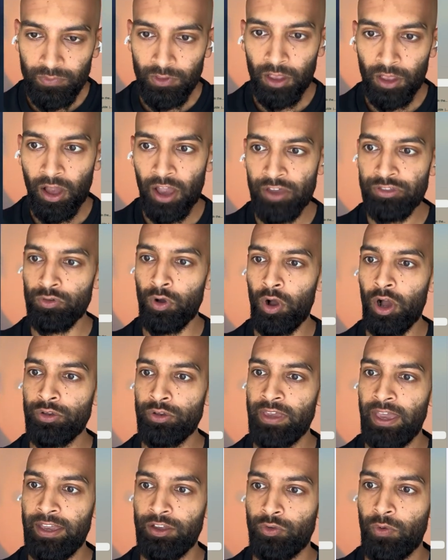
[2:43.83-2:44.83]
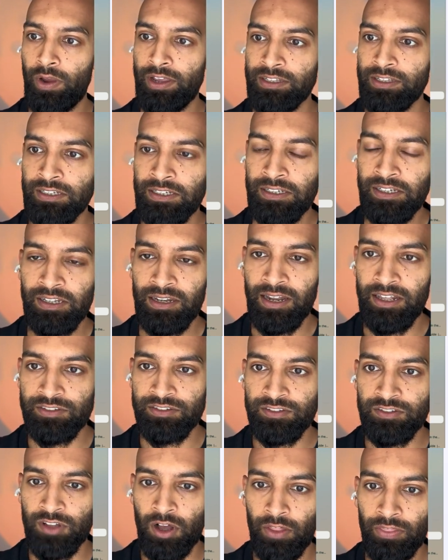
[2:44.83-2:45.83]
I thought, okay, great, let's
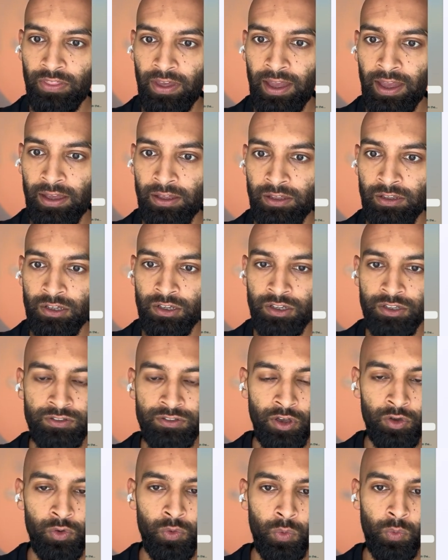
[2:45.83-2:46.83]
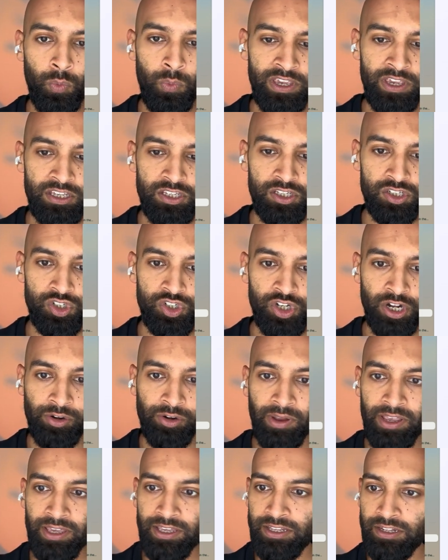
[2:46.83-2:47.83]
start there. So we
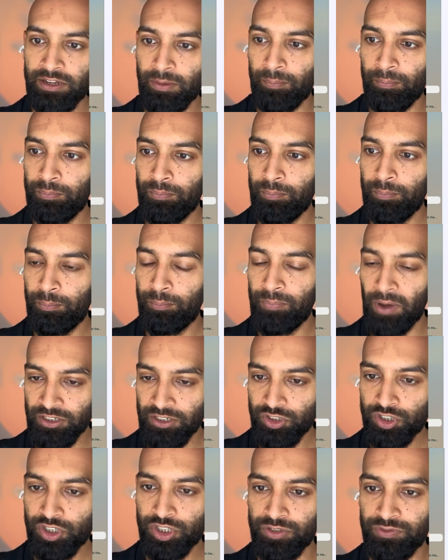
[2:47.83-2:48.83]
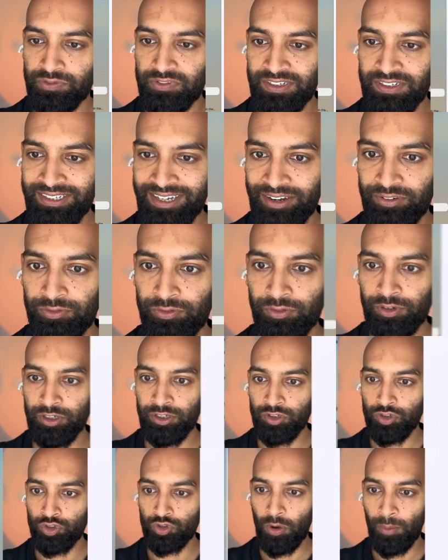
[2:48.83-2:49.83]
generated a bunch of
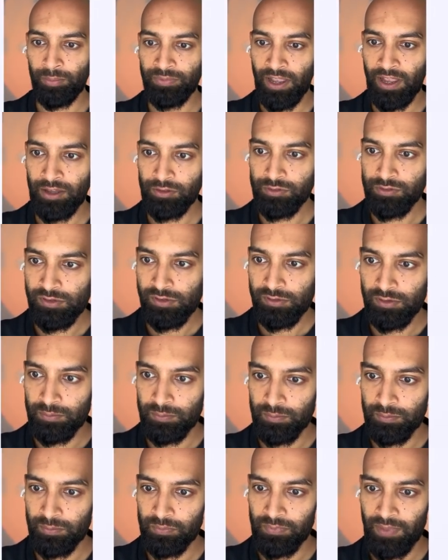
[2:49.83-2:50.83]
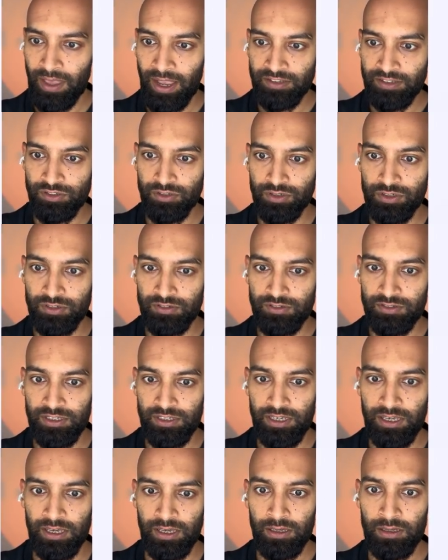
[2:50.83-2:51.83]
different dropdowns, as you can see
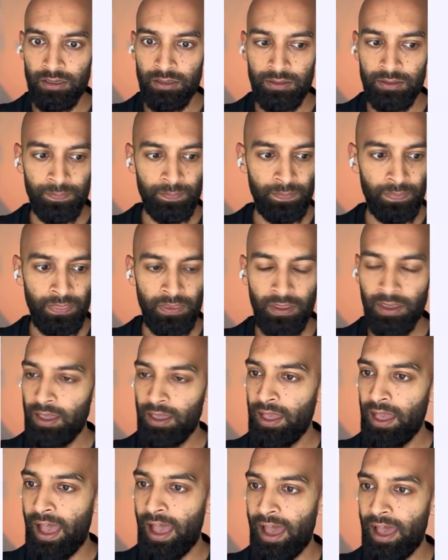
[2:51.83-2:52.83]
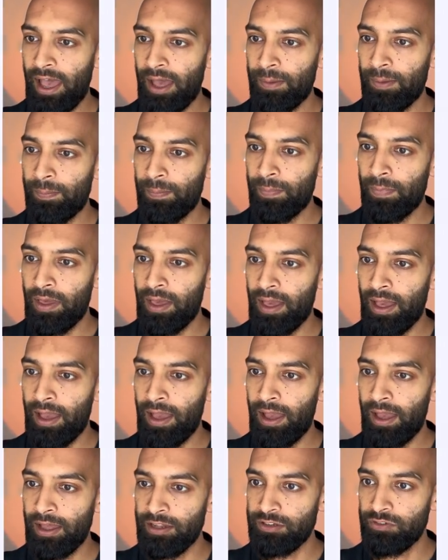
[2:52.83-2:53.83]
here. And
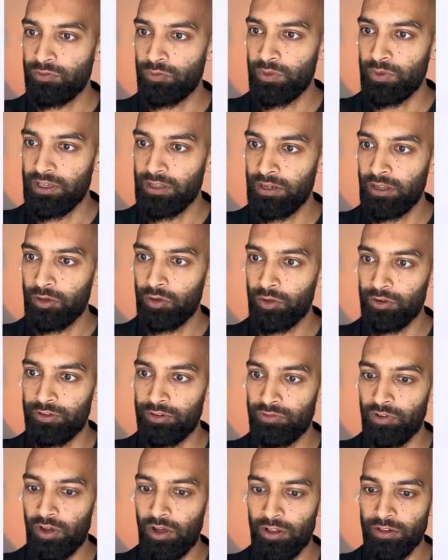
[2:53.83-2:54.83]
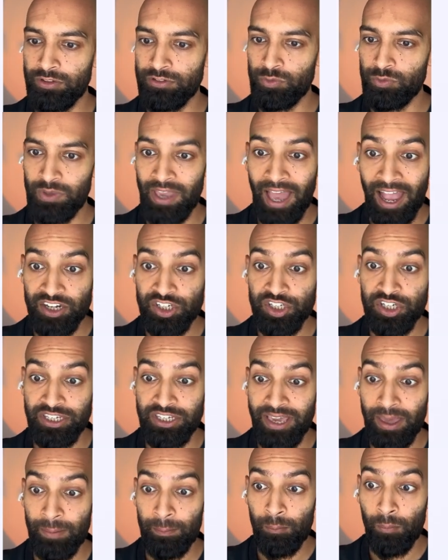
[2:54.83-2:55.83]
if we click on advanced, we actually
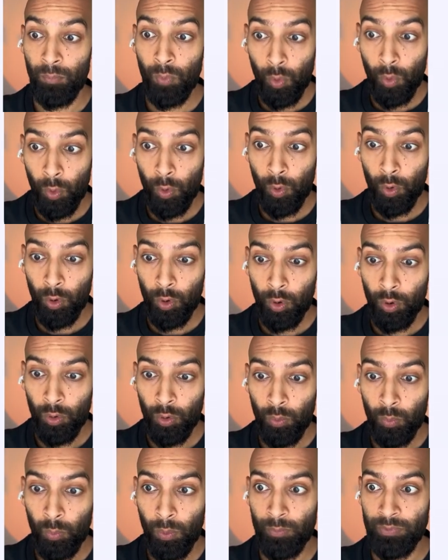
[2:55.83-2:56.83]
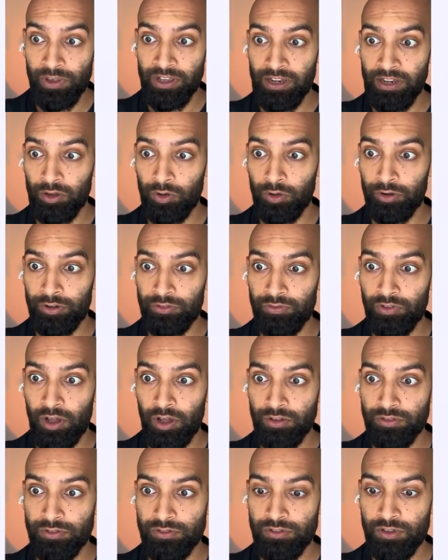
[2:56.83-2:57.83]
get more when we click on
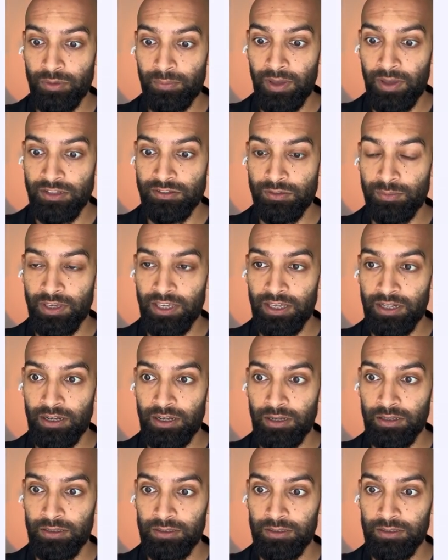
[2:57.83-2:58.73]
advanced compared to beginner.